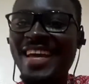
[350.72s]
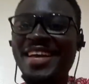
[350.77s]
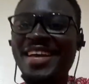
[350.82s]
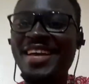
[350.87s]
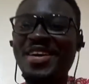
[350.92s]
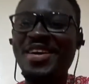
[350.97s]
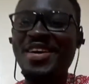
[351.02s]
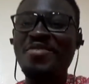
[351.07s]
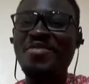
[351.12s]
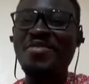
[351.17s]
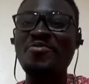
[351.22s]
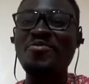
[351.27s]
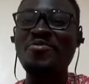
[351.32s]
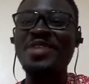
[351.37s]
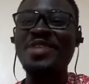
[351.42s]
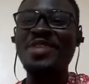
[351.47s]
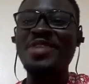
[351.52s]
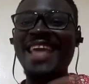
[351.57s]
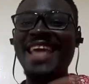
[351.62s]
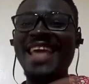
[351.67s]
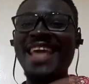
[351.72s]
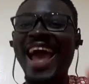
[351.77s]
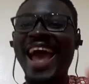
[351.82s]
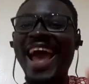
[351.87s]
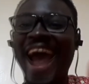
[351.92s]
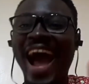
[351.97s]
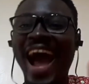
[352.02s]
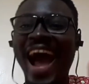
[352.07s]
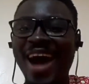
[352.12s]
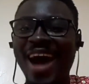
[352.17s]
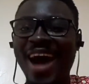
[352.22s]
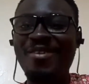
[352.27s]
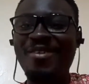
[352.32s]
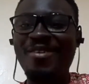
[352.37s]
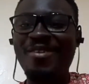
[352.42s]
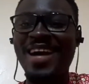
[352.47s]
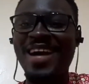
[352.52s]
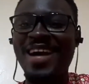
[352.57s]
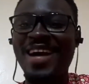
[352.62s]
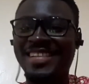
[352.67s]
we have had Hearts actually
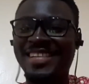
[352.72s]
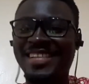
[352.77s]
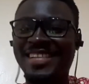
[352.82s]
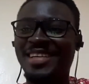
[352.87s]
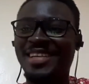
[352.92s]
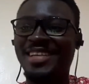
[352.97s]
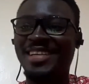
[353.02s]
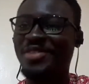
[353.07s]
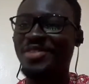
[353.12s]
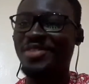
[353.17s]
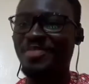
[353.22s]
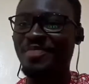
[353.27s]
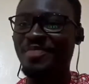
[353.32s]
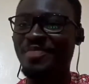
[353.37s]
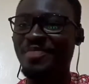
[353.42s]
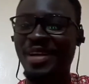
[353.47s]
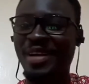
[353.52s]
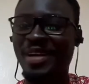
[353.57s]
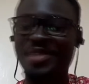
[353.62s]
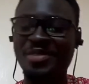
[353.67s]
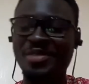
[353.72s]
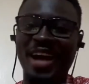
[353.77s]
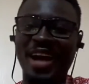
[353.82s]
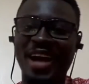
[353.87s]
uh, managed to win that